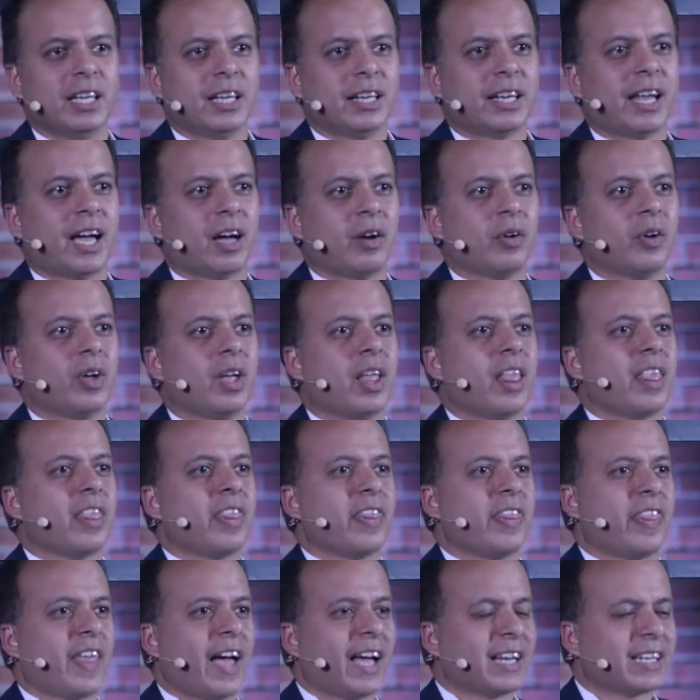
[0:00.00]
Now,
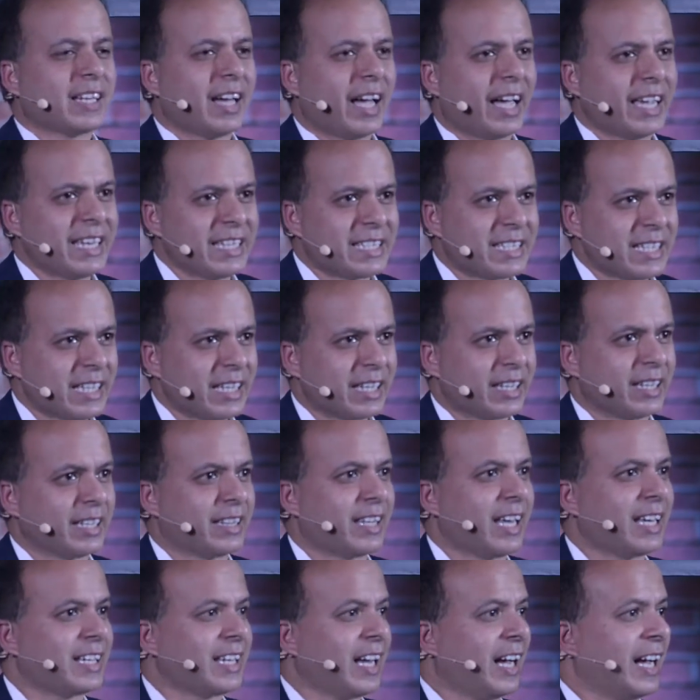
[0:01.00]
that idea,
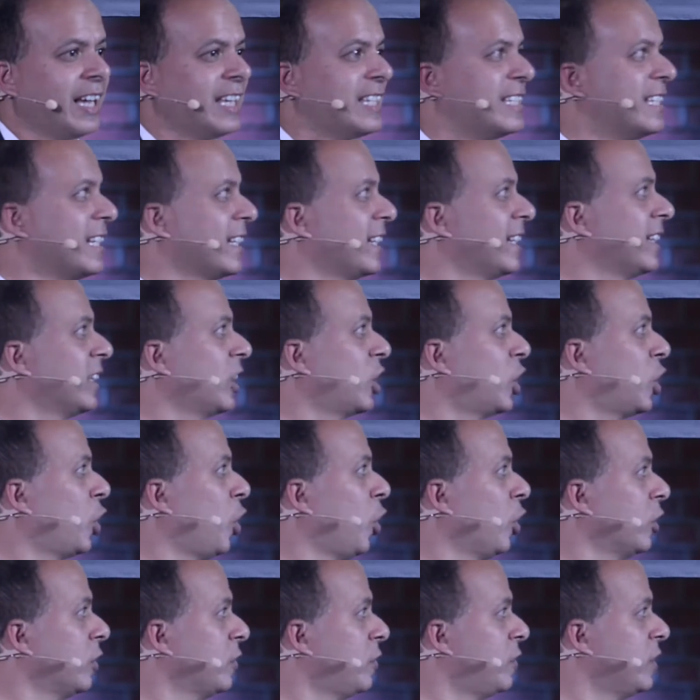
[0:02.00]
that ideal, and the
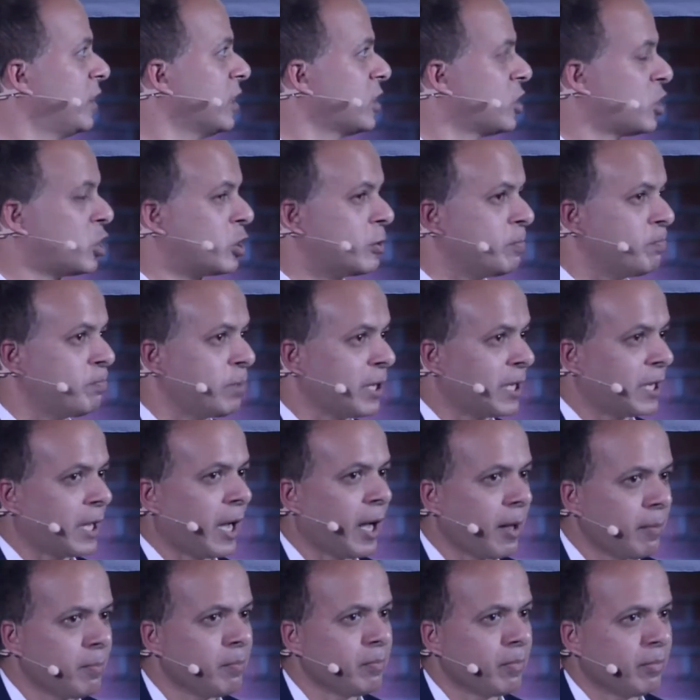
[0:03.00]
confidence to
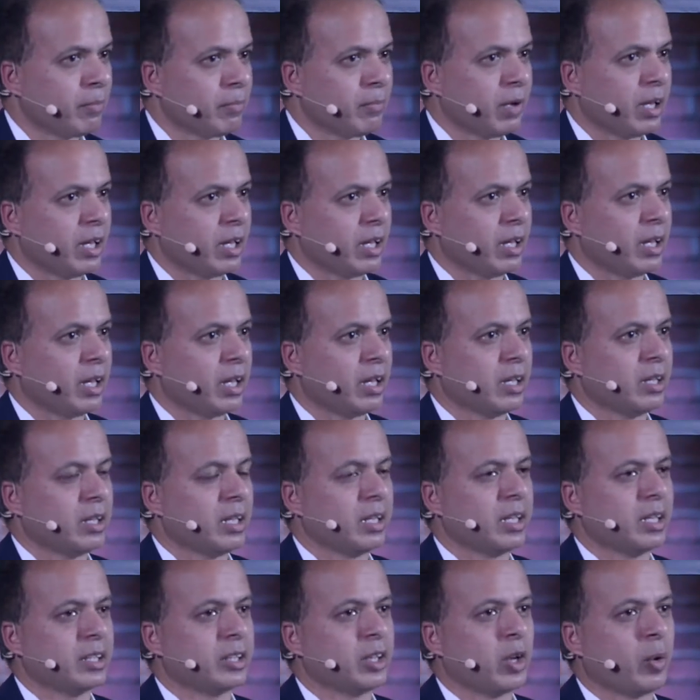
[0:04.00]
become
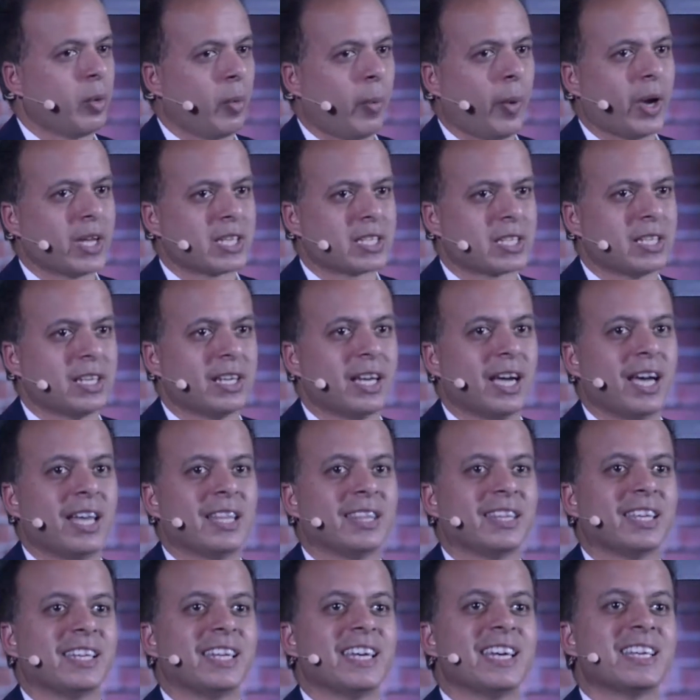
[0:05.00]
a Westerner
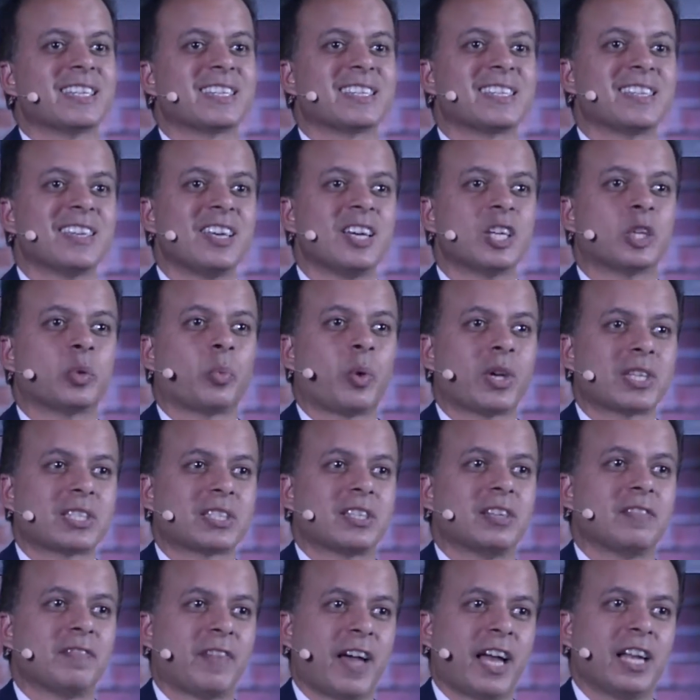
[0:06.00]
and then assert
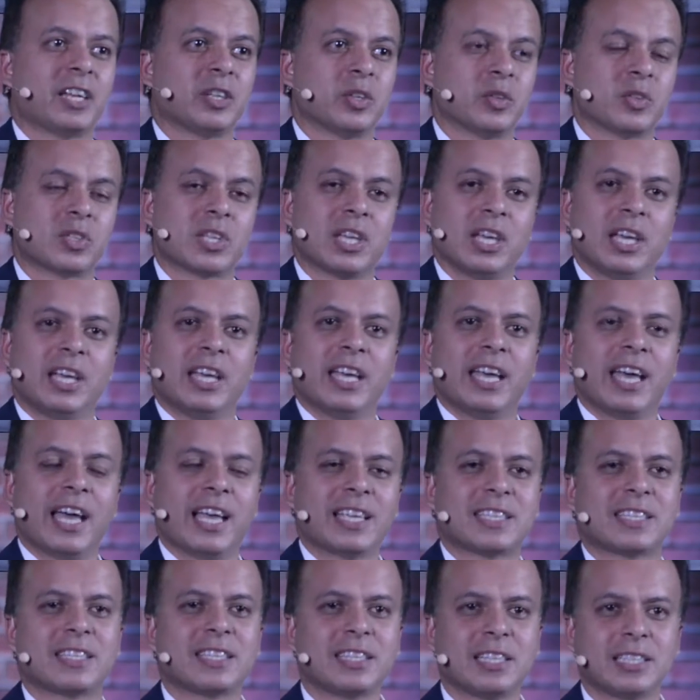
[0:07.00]
Western values,
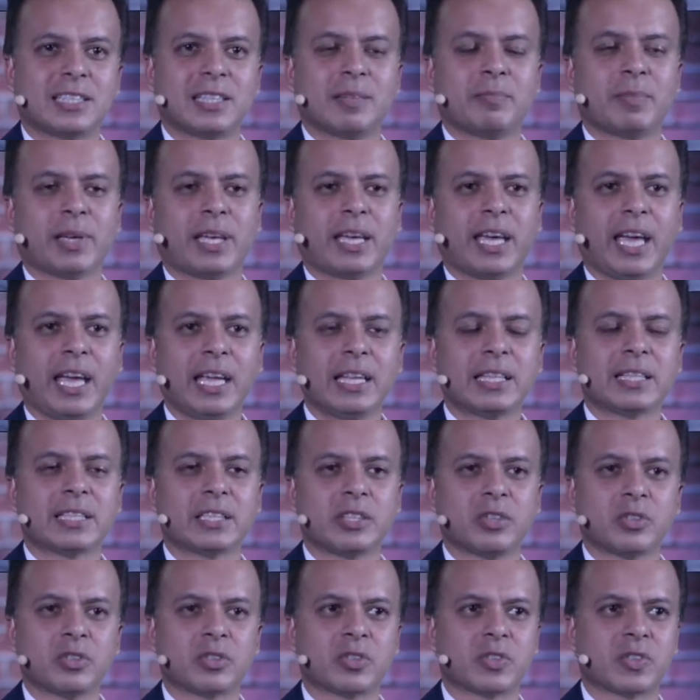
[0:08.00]
as Senator McCain
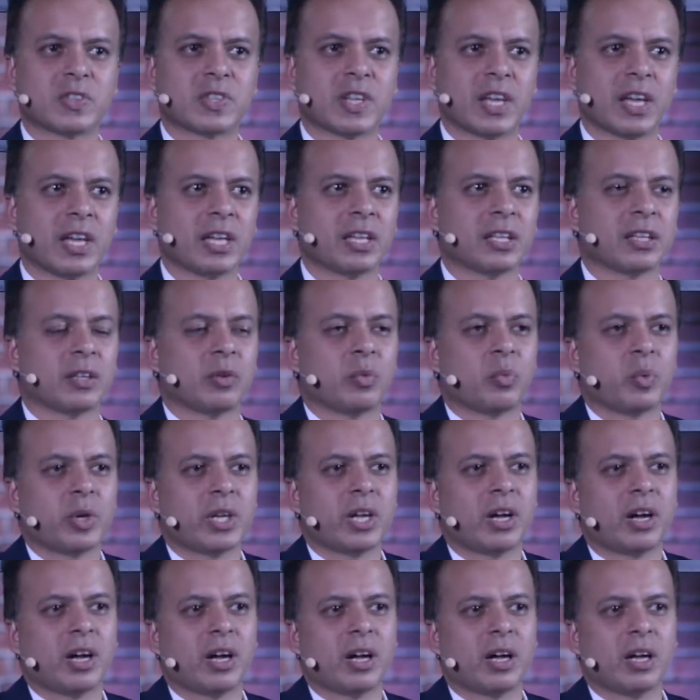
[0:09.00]
used to say, that we
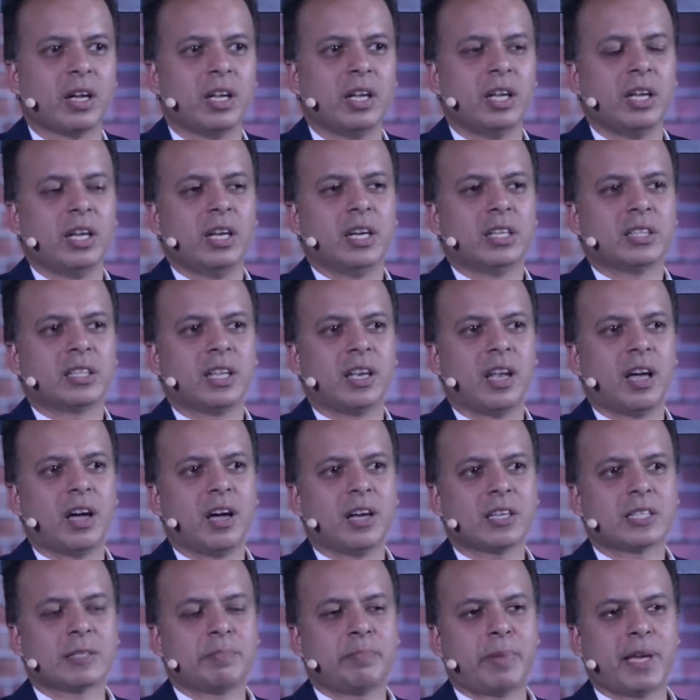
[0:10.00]
are the
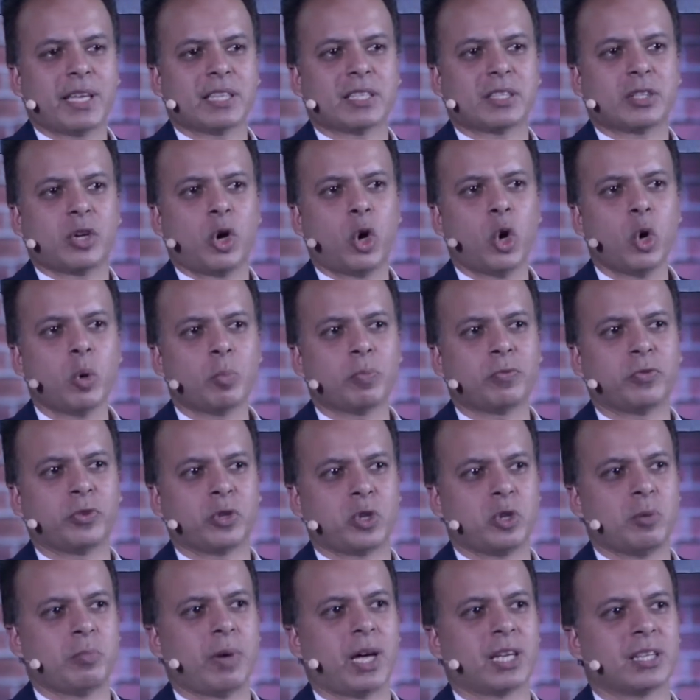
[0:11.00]
last best hope for
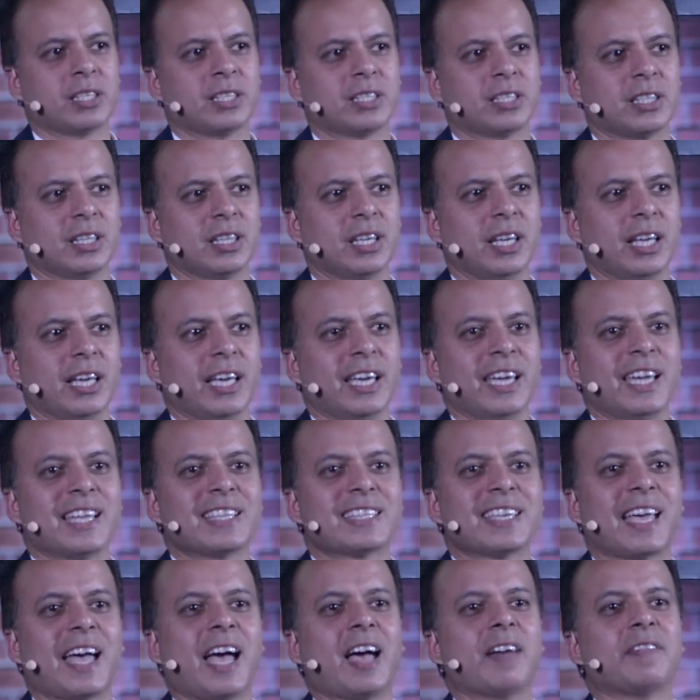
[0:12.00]
humanity.
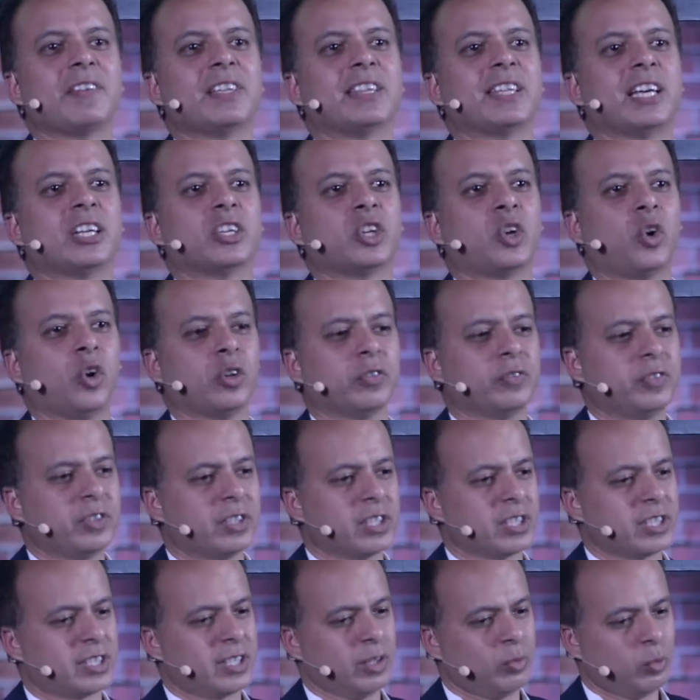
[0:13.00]
It's having that
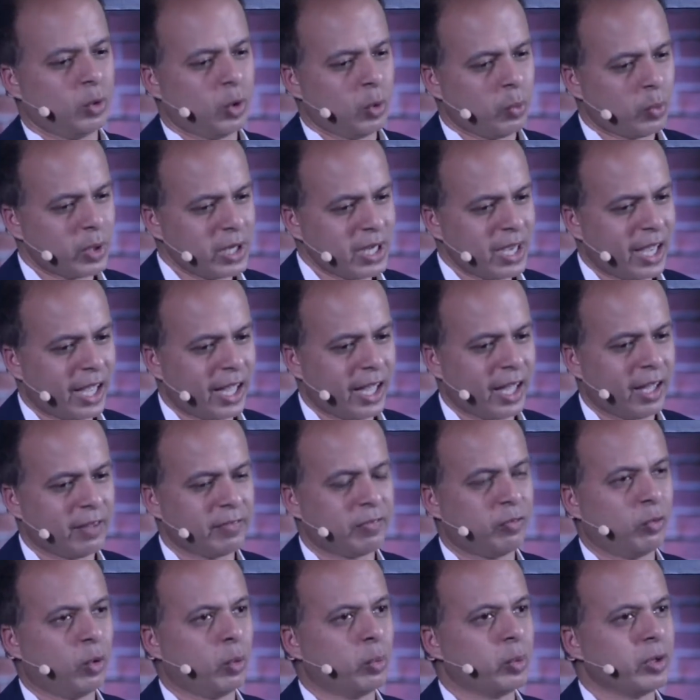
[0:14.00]
confidence that what we
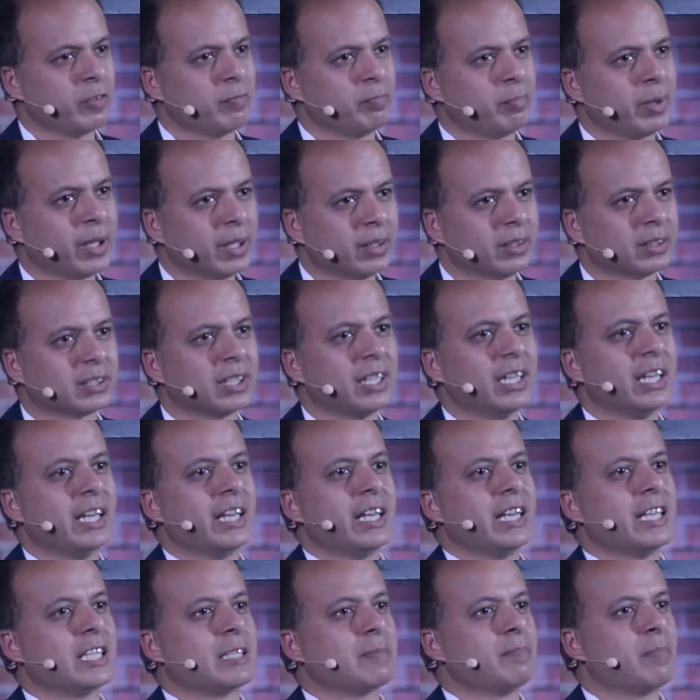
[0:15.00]
have, what we've built,
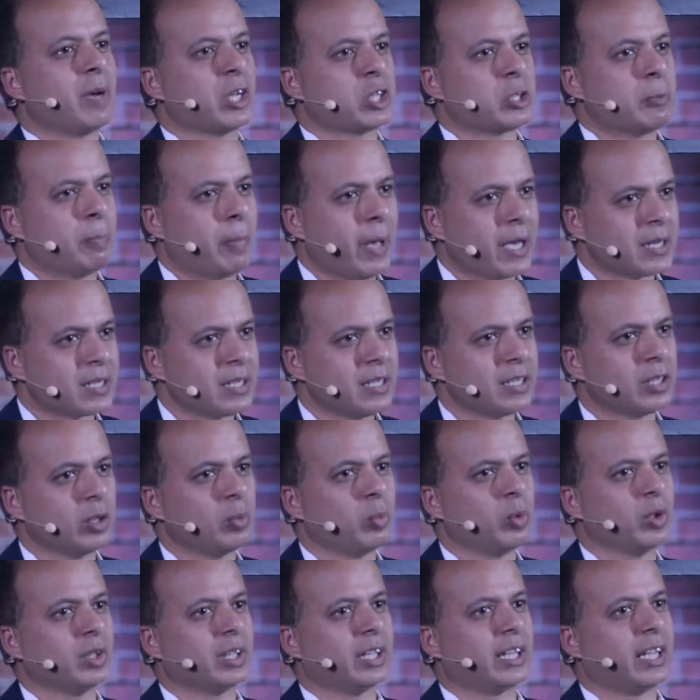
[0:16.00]
is much better
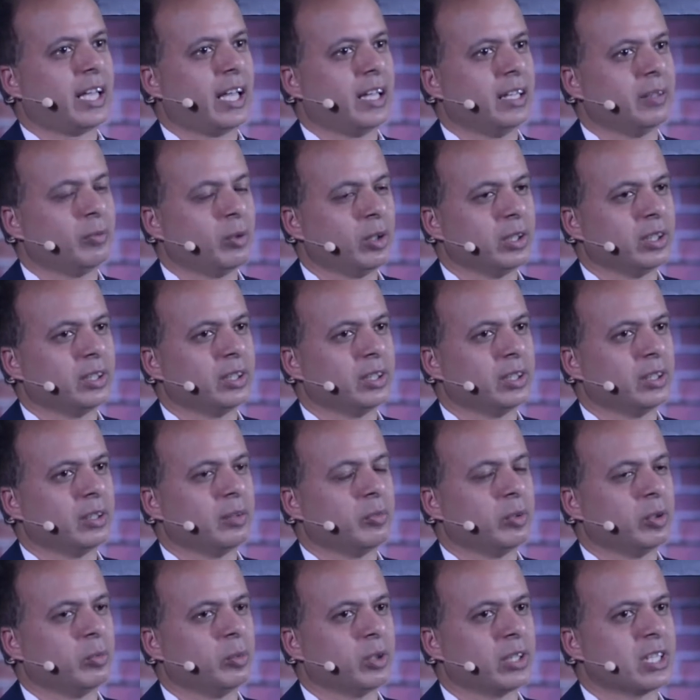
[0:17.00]
than what
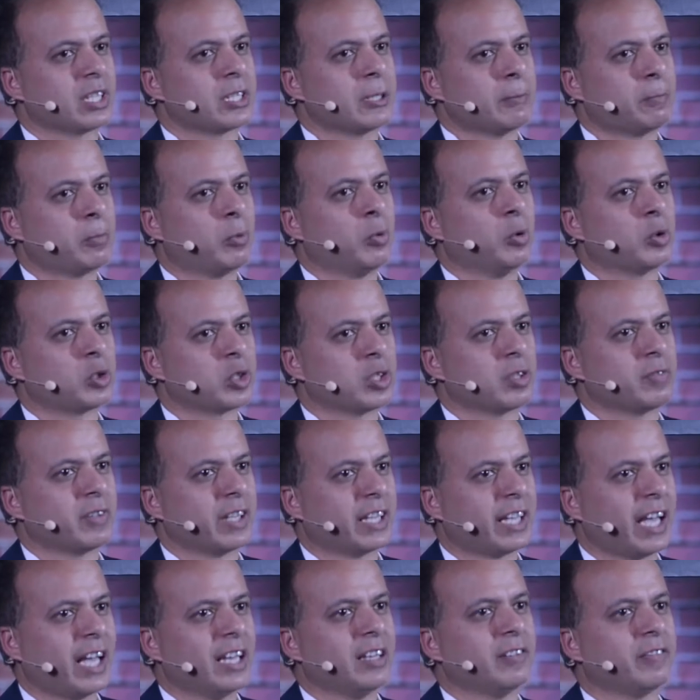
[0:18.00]
the supporters of a
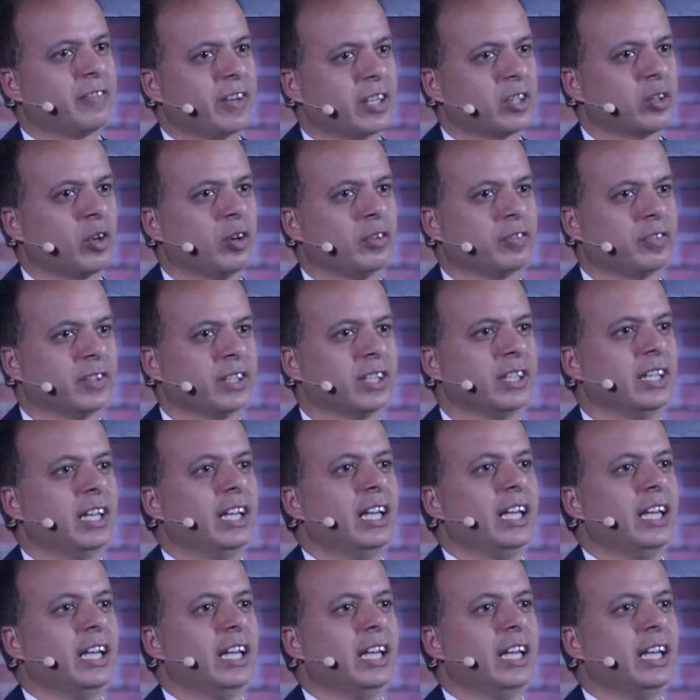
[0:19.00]
caliphate offer.